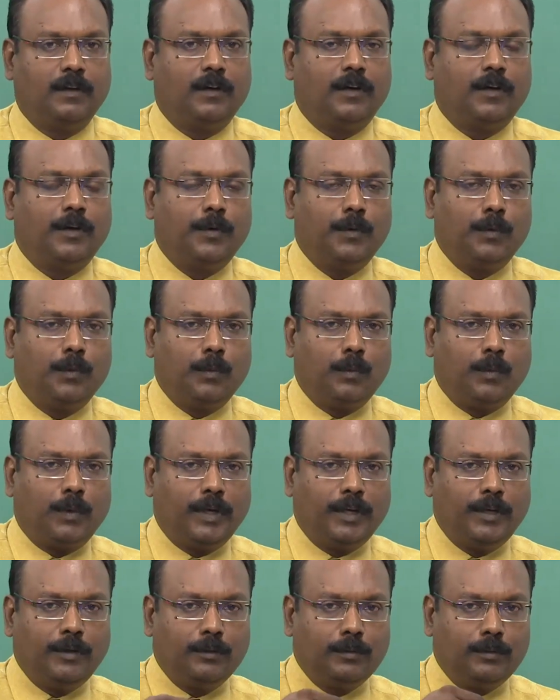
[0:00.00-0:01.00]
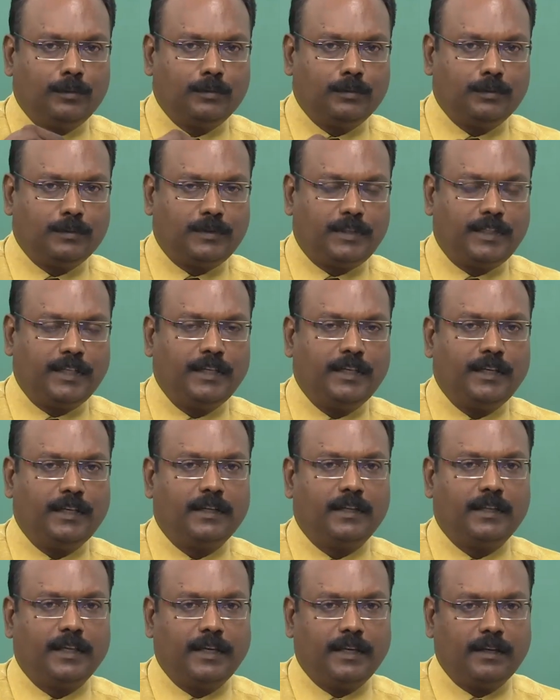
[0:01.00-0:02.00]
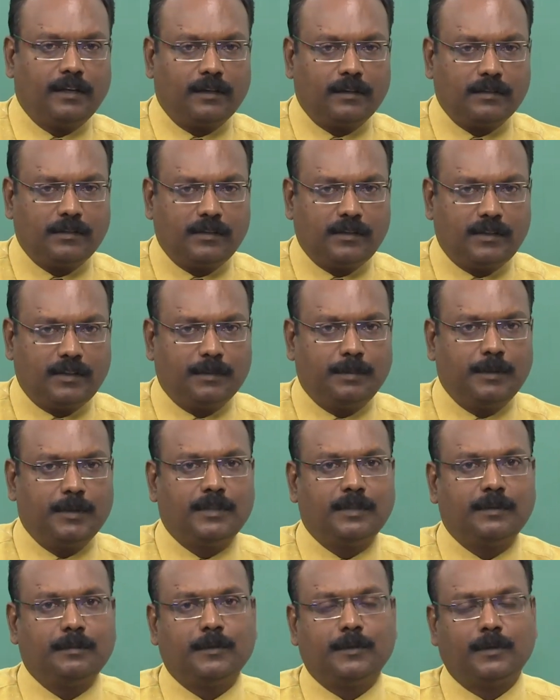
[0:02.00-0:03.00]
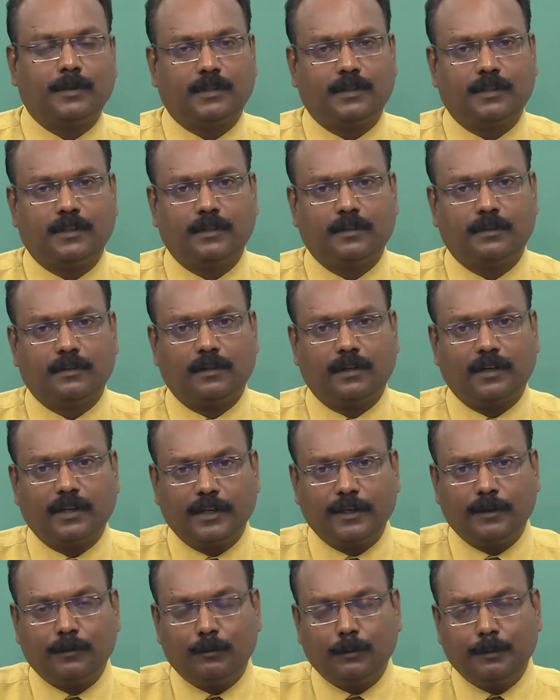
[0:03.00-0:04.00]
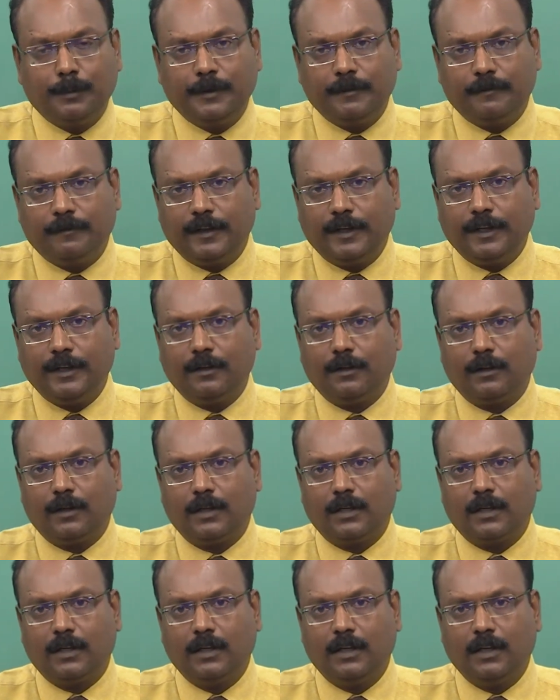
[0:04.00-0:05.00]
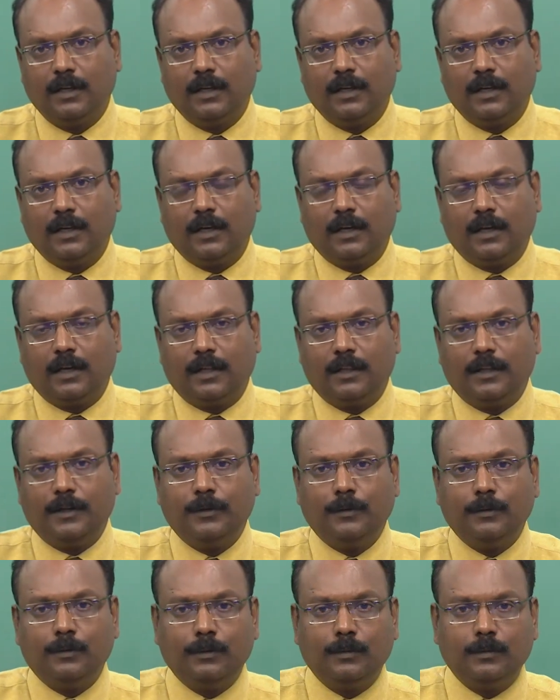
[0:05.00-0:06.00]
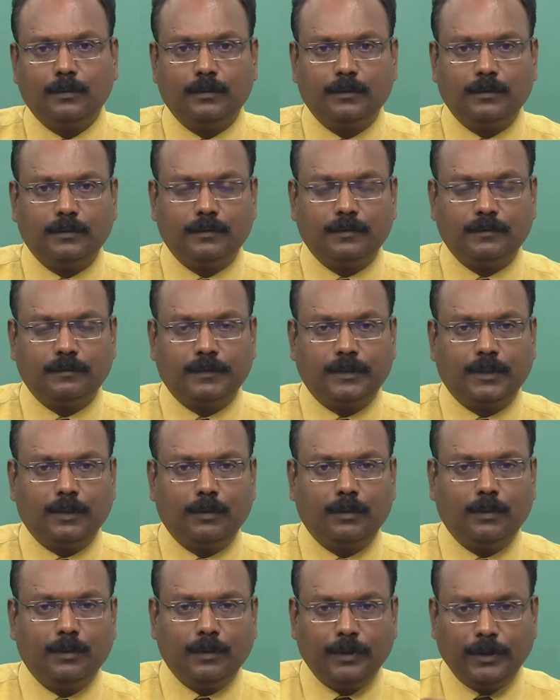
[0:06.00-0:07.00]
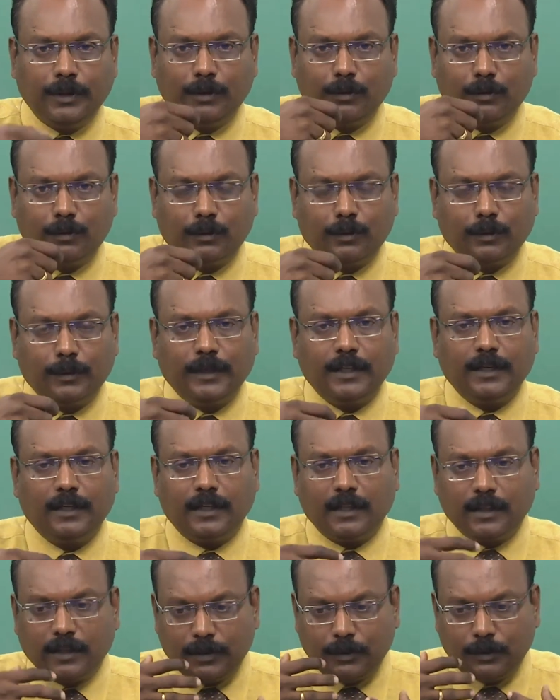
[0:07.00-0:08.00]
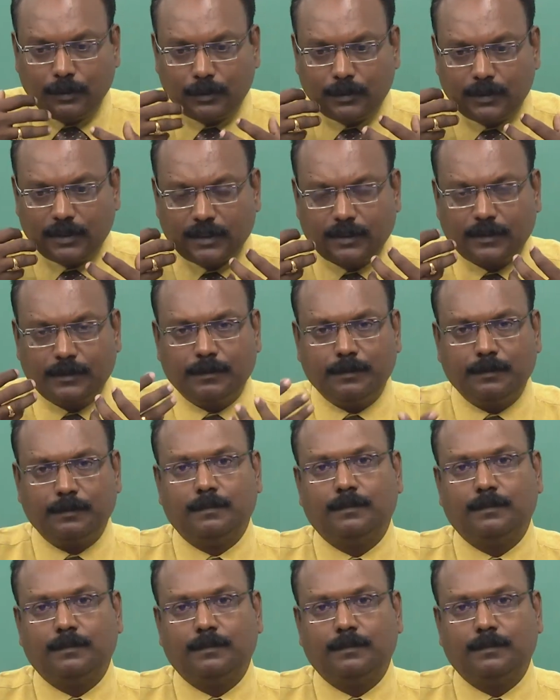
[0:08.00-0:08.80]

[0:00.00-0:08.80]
Or while you drink it, they can ask troublesome questions, or it could be very hot, and then you, without knowing, you took it and then you just